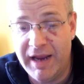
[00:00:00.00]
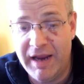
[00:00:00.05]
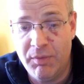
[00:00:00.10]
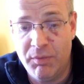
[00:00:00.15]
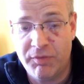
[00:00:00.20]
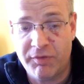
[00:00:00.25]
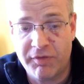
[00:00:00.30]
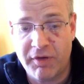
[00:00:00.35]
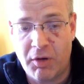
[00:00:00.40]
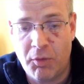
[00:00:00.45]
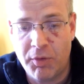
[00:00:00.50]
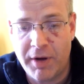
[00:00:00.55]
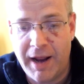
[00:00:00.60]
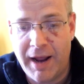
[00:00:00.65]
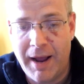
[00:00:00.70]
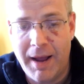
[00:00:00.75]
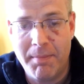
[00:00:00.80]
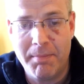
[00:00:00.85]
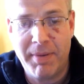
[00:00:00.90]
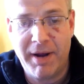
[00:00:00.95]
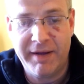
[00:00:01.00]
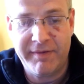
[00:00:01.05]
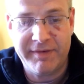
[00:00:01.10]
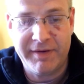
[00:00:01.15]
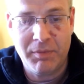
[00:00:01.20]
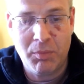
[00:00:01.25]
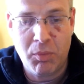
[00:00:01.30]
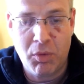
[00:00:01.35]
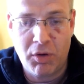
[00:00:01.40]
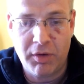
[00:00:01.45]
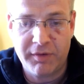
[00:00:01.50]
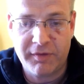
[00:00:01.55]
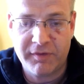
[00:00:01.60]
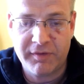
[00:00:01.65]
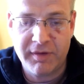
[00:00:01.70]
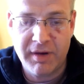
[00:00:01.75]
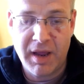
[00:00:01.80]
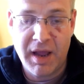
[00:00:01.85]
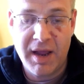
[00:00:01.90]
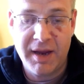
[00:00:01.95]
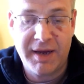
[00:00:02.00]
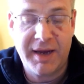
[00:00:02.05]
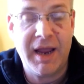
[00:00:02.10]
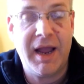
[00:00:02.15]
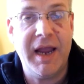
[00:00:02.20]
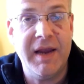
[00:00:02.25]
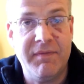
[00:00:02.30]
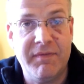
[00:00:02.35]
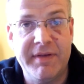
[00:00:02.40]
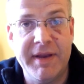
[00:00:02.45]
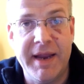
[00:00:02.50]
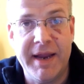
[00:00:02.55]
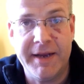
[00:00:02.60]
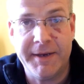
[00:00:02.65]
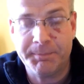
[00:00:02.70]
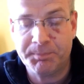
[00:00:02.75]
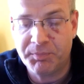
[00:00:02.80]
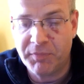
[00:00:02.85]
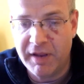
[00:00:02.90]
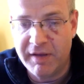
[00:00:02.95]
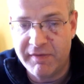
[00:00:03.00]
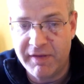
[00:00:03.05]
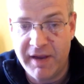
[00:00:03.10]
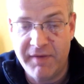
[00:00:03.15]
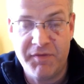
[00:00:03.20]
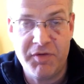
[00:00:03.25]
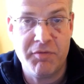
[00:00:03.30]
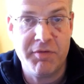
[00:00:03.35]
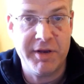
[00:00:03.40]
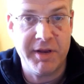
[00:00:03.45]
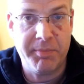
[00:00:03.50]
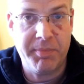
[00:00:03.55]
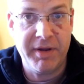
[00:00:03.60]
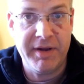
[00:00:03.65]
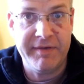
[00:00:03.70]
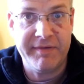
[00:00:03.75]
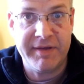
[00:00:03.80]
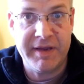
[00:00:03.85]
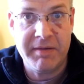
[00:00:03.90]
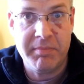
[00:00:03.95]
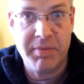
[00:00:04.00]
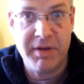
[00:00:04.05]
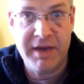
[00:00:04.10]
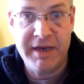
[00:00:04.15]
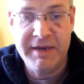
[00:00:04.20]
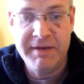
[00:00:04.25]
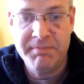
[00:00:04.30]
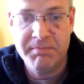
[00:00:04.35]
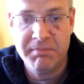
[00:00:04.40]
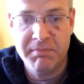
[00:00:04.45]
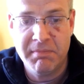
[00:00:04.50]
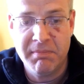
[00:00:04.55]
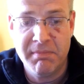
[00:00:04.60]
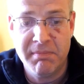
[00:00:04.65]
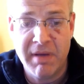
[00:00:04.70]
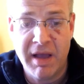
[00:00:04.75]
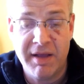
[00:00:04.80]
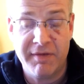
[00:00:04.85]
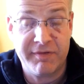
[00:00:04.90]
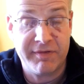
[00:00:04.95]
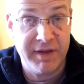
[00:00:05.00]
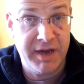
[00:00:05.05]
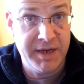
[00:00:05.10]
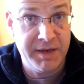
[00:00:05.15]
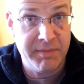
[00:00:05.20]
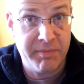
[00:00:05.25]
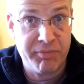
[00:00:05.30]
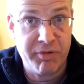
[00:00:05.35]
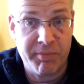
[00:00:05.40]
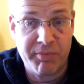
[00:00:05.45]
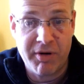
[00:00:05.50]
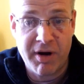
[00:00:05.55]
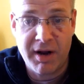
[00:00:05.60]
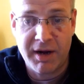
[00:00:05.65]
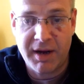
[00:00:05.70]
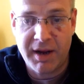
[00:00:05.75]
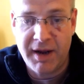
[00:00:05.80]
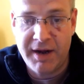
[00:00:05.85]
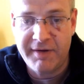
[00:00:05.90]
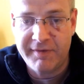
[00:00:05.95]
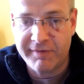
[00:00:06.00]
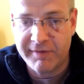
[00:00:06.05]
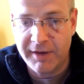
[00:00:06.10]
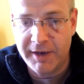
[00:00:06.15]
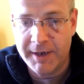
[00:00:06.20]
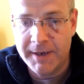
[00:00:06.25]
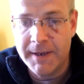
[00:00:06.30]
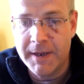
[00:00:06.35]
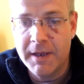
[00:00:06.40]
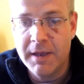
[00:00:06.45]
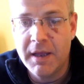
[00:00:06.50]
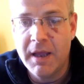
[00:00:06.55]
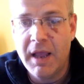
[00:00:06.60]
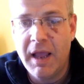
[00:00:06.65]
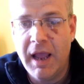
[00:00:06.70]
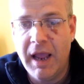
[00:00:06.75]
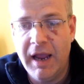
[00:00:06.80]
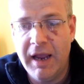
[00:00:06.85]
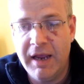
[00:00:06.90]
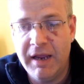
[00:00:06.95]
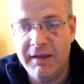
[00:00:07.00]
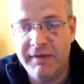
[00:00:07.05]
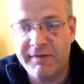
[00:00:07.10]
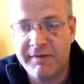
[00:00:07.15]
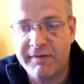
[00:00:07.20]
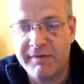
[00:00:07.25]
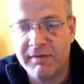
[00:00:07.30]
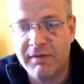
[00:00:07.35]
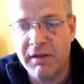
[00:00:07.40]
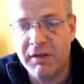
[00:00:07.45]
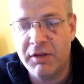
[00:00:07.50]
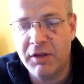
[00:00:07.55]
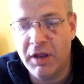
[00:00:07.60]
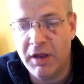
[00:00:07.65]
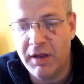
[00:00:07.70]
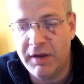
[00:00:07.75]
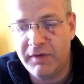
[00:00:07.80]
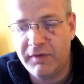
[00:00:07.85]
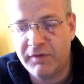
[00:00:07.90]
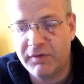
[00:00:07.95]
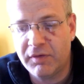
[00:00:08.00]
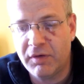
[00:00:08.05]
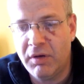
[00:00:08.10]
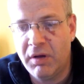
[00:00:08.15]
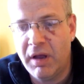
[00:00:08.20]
It was sold out, and basically what Cave did is that if you're in the PCB scene, the proper arcade scene, is that